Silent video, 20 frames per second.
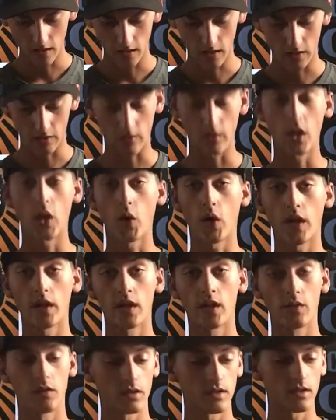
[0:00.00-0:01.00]
I have no
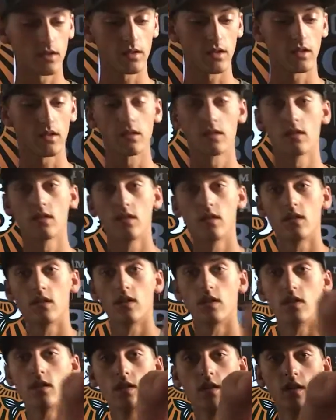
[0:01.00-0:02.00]
idea what this is.
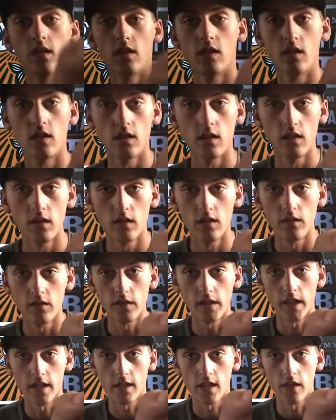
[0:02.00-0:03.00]
If
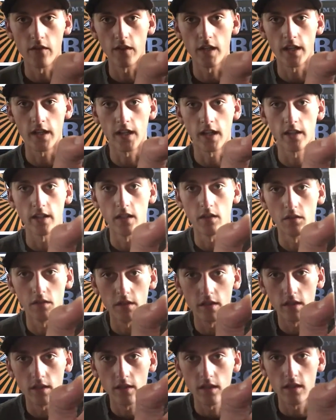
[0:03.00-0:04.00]
you guys have any idea what
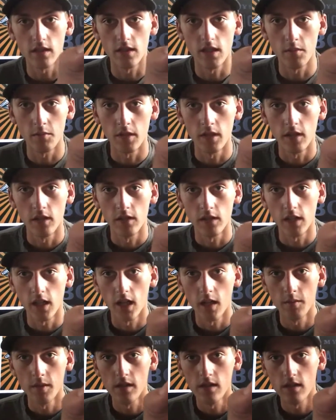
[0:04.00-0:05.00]
this is, let me know in the
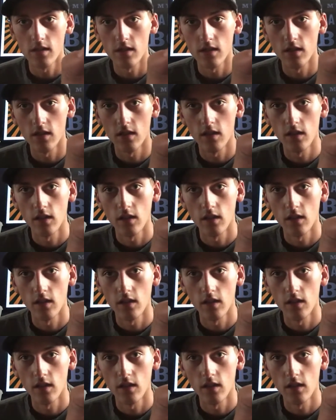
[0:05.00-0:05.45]
comments.